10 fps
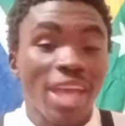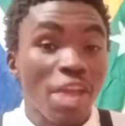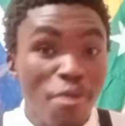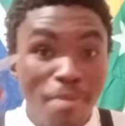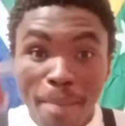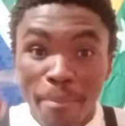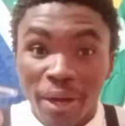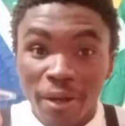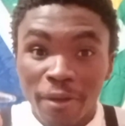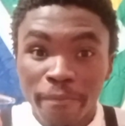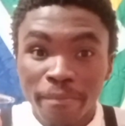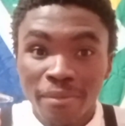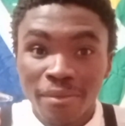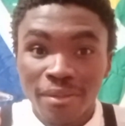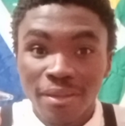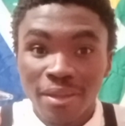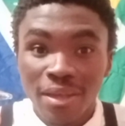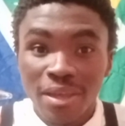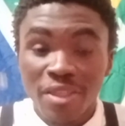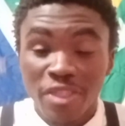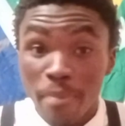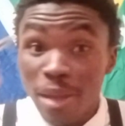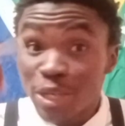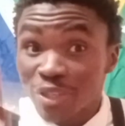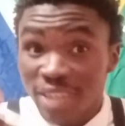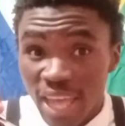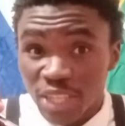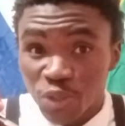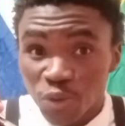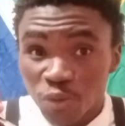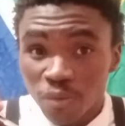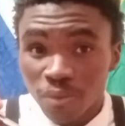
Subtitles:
And remember, the Matrix has you.